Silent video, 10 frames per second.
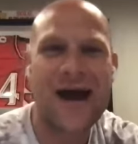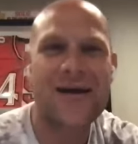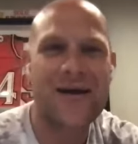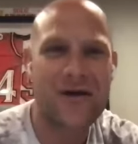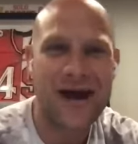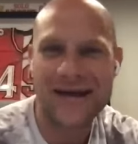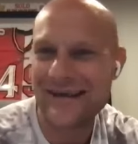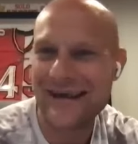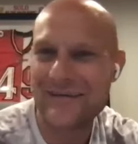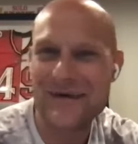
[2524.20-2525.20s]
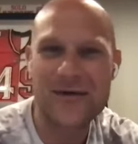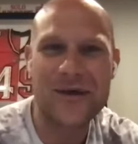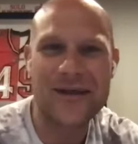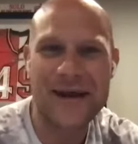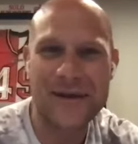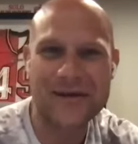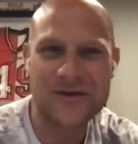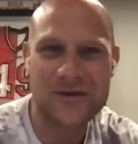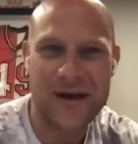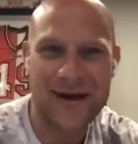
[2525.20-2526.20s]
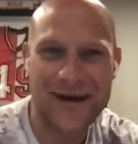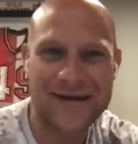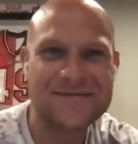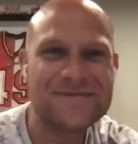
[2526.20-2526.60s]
I don't know, Conti, give me one of the areas you're buying in.